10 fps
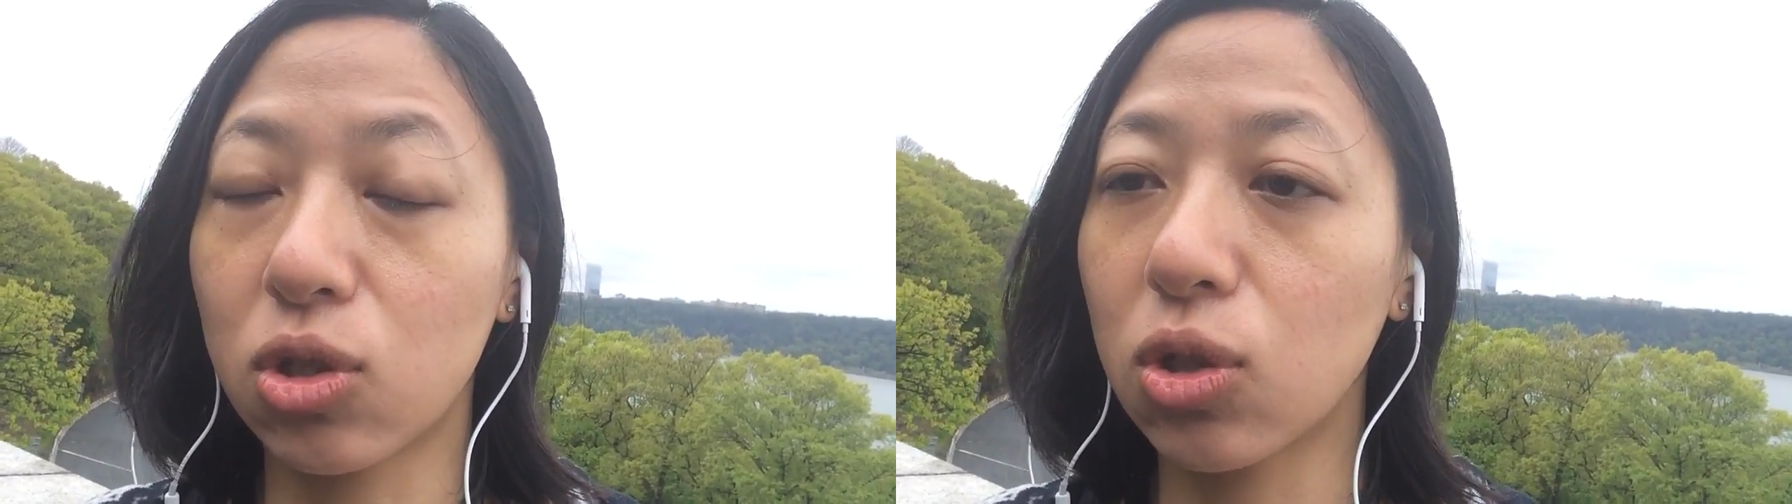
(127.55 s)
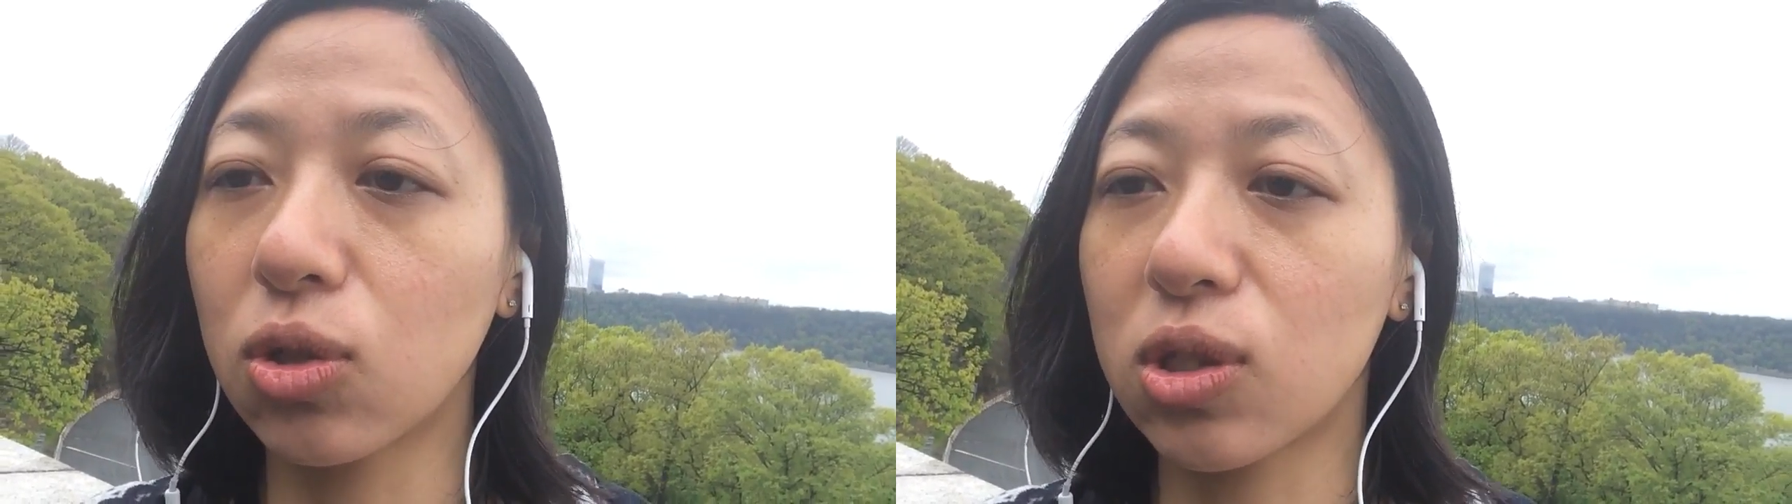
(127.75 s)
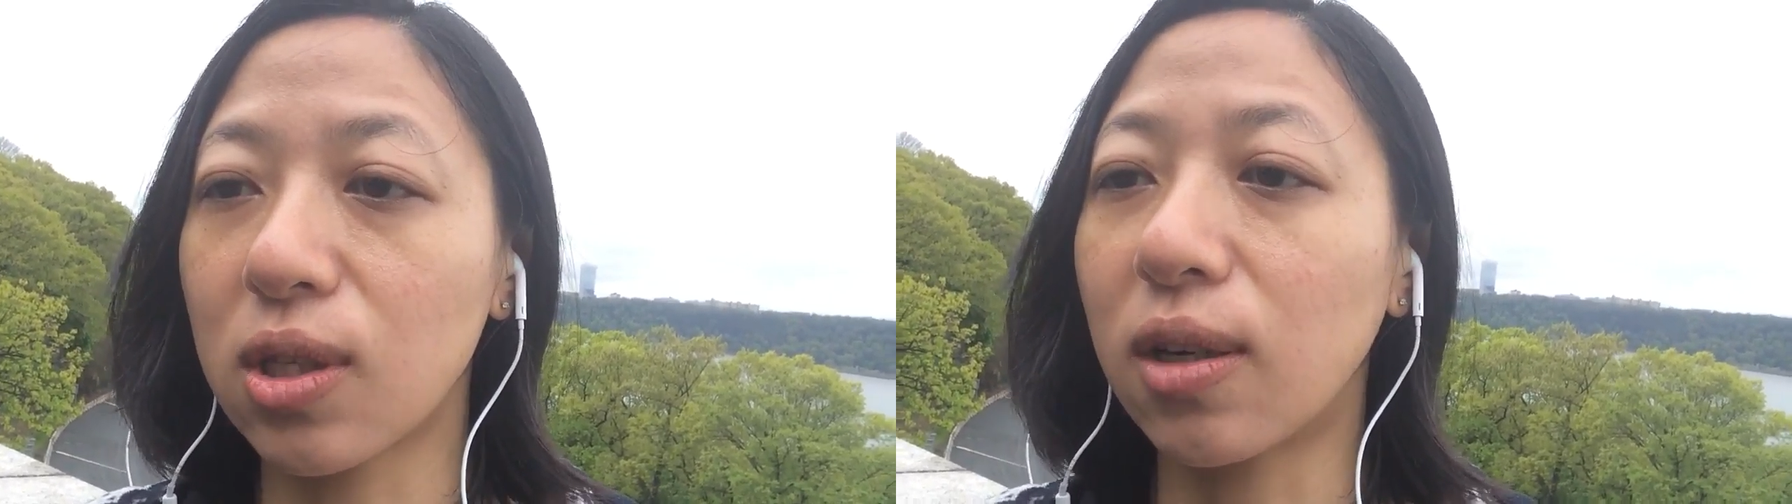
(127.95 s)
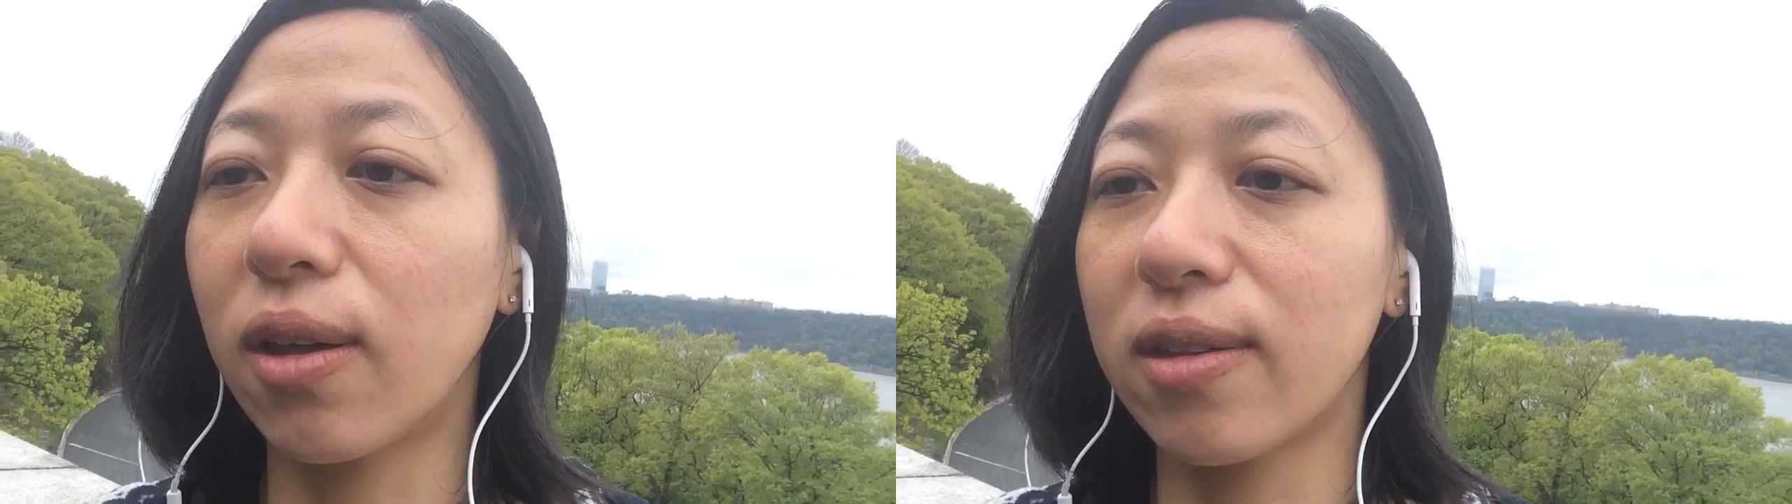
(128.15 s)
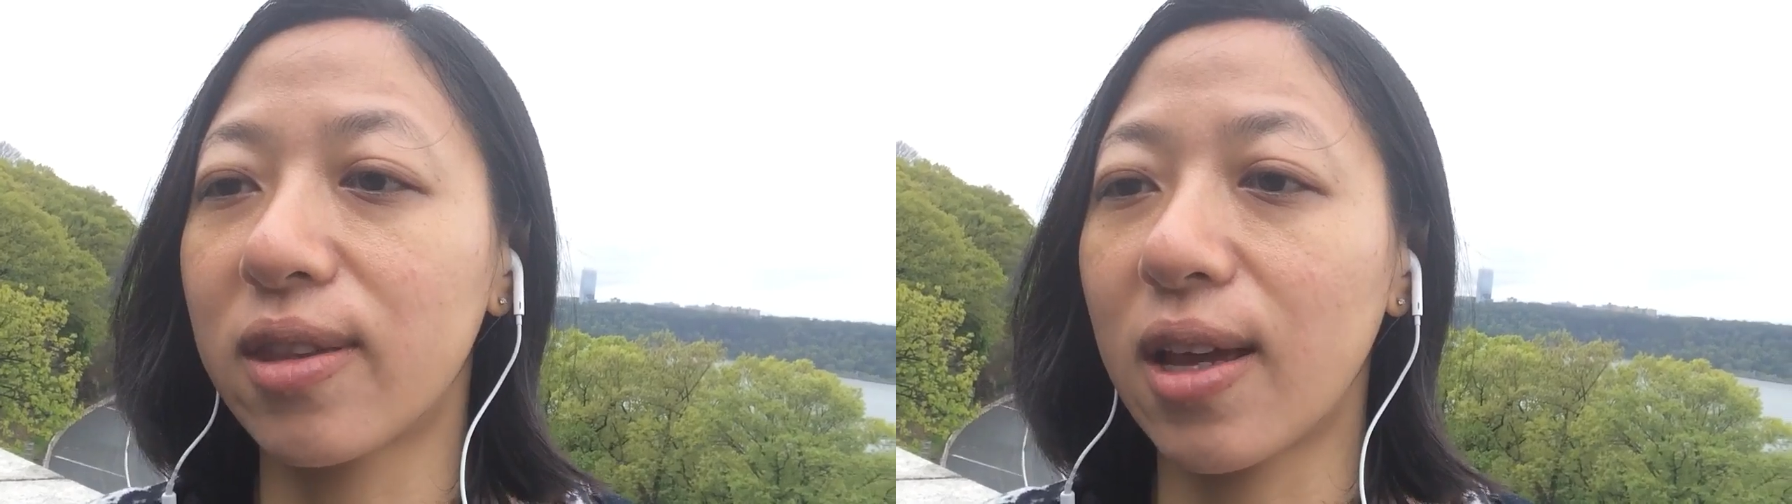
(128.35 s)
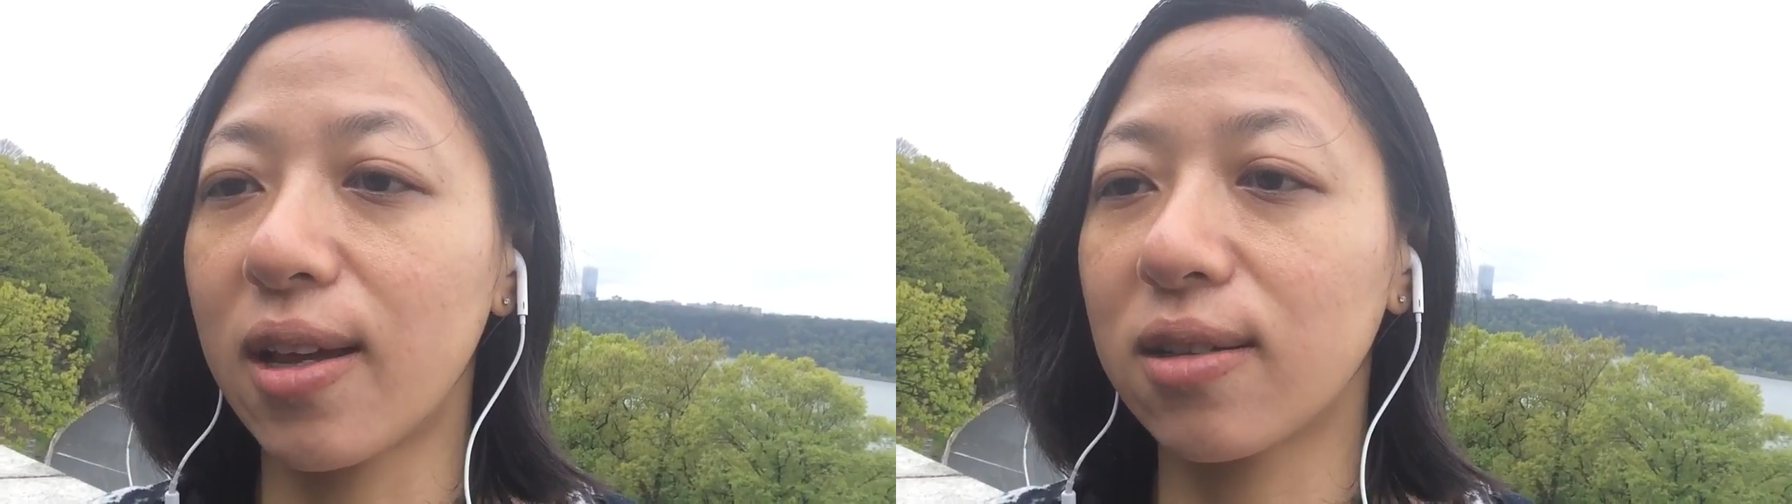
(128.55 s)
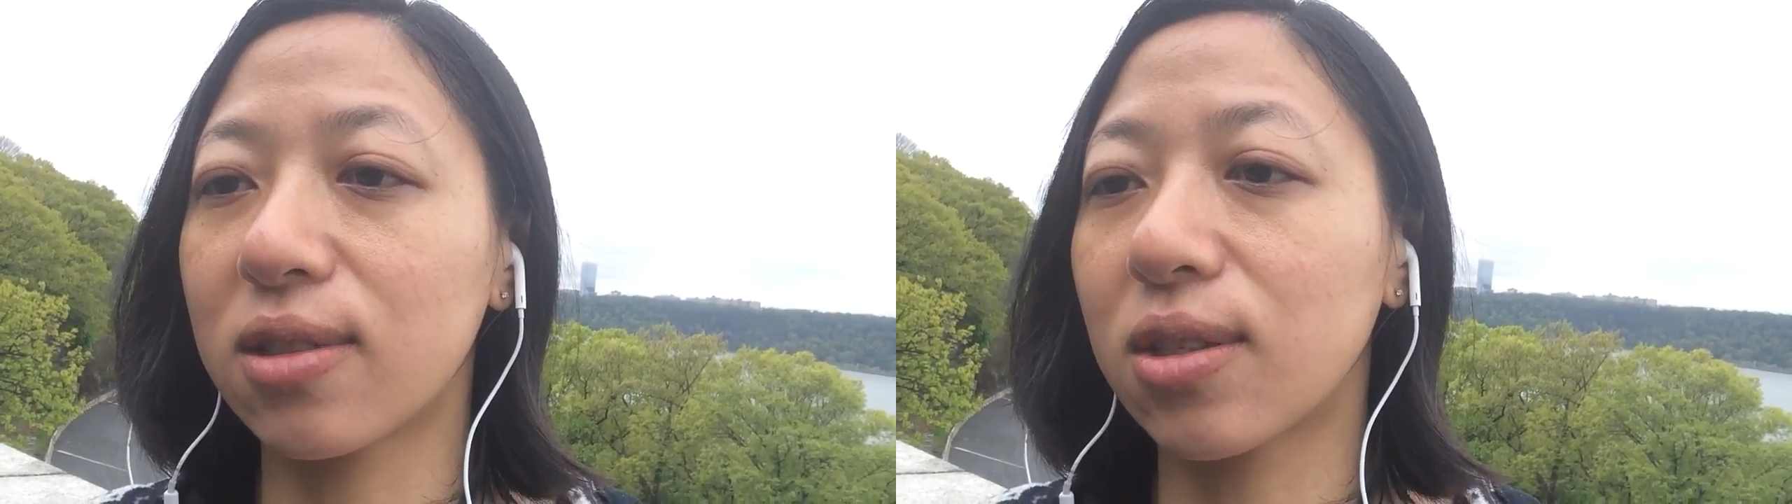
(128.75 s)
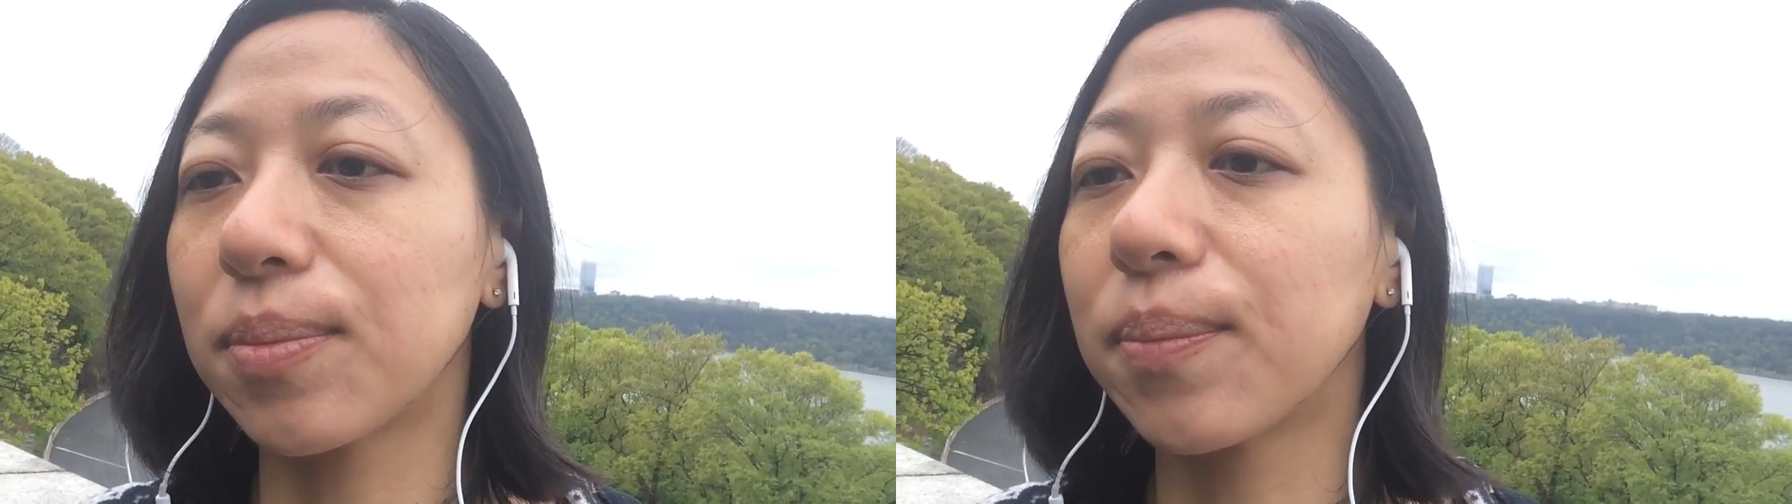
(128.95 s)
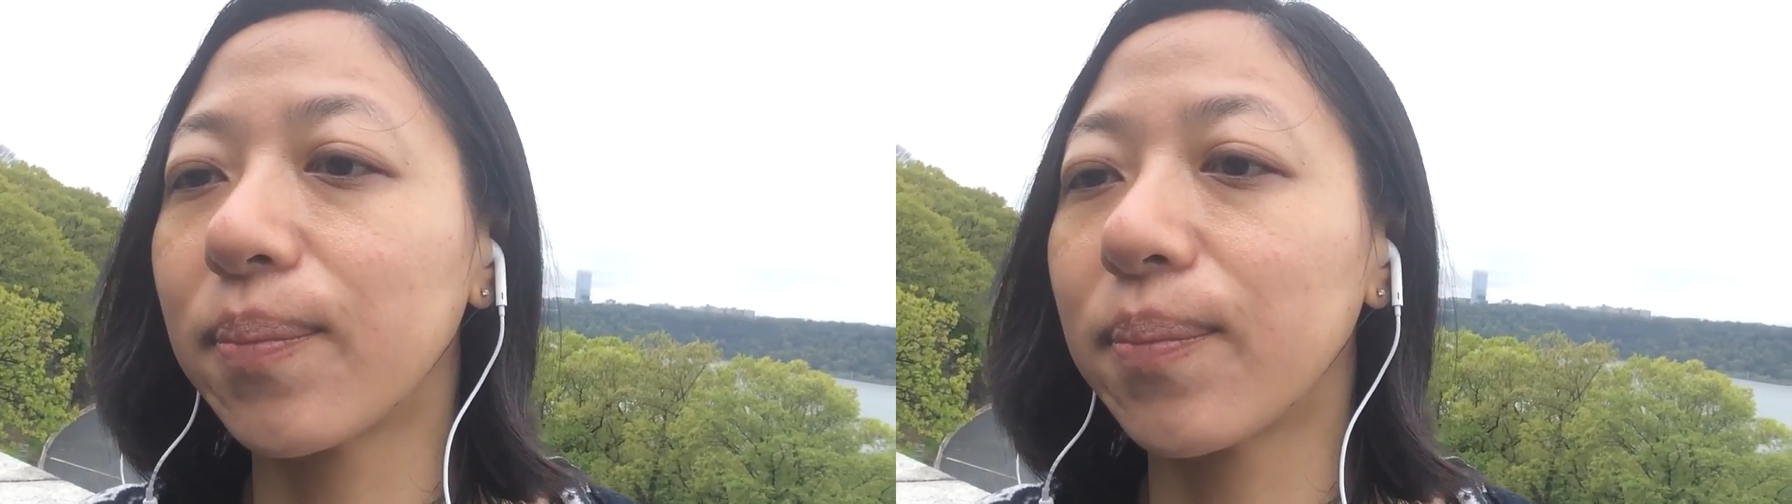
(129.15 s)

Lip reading: do certain things.